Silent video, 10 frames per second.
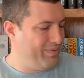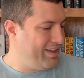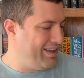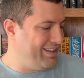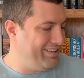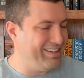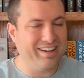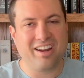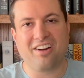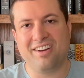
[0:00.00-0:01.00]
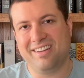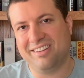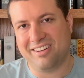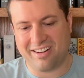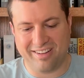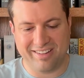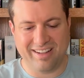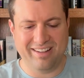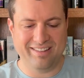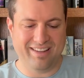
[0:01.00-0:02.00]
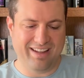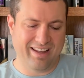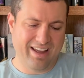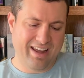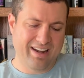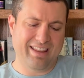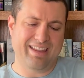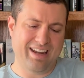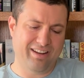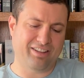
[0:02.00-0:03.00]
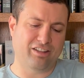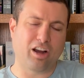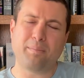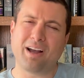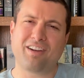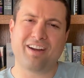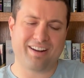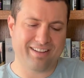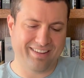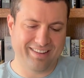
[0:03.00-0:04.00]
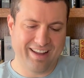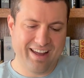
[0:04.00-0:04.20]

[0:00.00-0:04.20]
at least in current circles, is the Nathaniel Starbuck Chronicles.